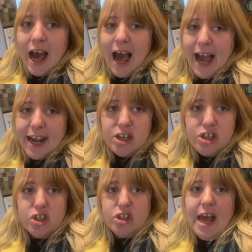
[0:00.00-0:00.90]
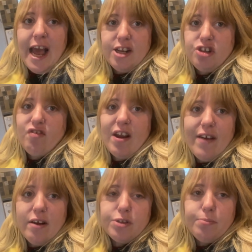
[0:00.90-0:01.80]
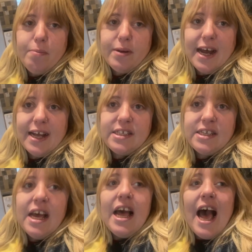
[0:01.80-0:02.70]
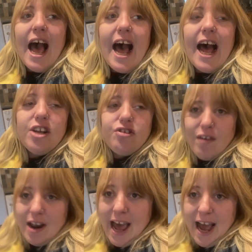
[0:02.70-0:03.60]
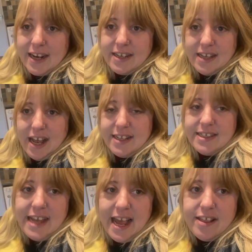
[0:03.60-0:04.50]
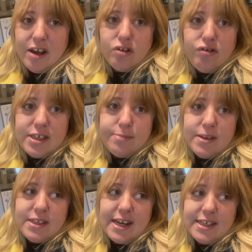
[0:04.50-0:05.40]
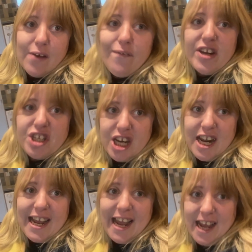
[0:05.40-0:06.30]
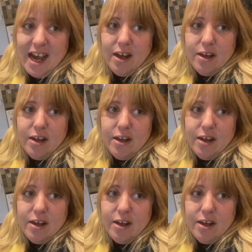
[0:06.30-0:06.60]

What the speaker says: I can just head straight round to Mum and Dad's and relax and say that Christmas is officially here.